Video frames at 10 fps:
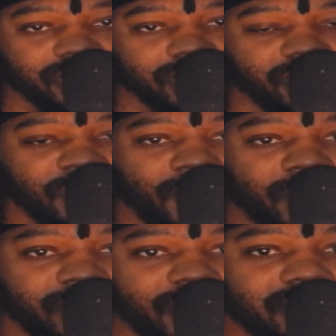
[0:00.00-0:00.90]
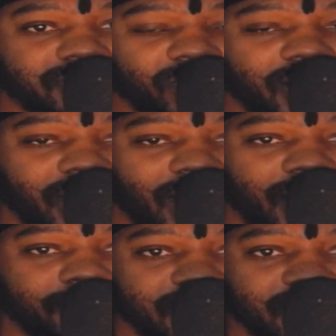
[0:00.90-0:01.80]
So that's why
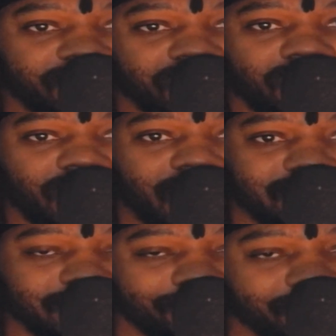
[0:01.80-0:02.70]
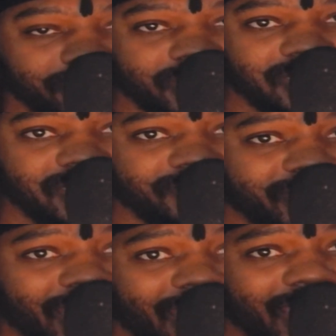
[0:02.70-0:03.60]
I'm giving you guys the ability to even
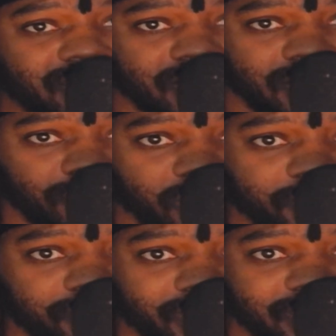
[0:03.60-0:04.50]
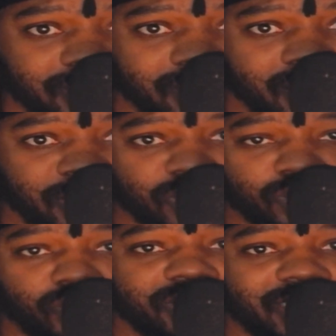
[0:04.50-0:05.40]
add to the marketplace to
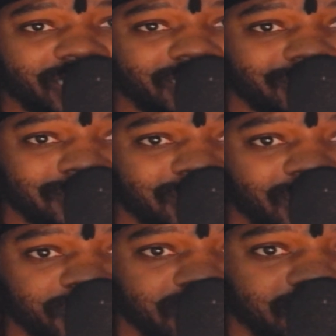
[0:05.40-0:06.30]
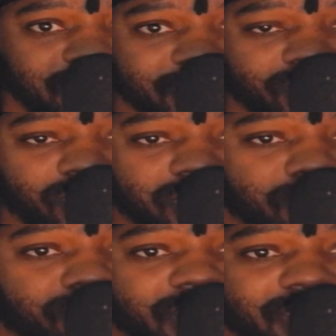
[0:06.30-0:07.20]
create these types of scenes or to
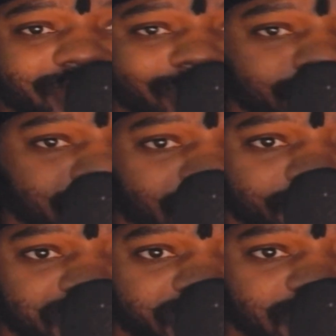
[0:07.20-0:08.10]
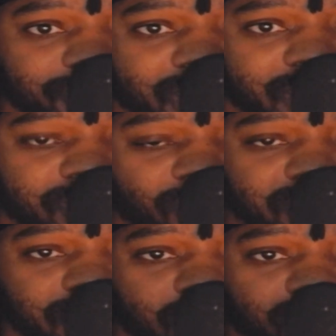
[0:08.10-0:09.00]
create these types of objects, because once
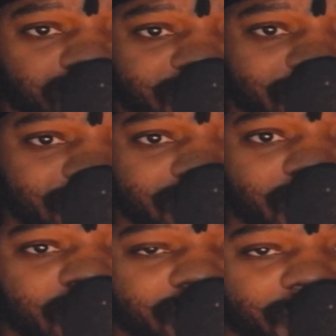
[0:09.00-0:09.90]
they're created, they